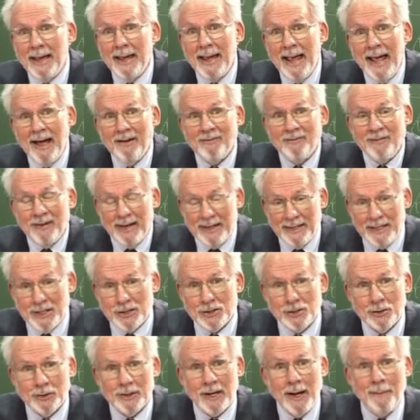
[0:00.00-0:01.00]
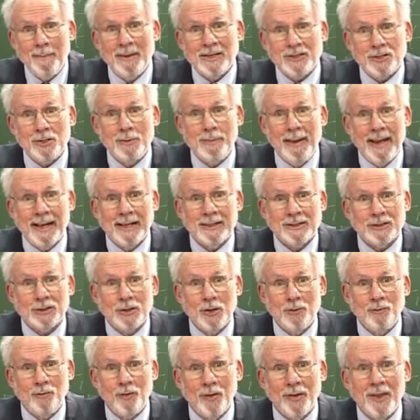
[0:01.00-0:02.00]
have additional comments to make and
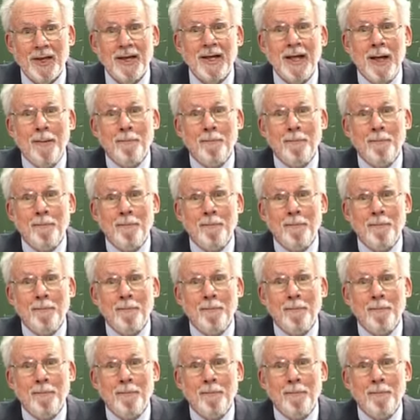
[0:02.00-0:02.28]
so forth.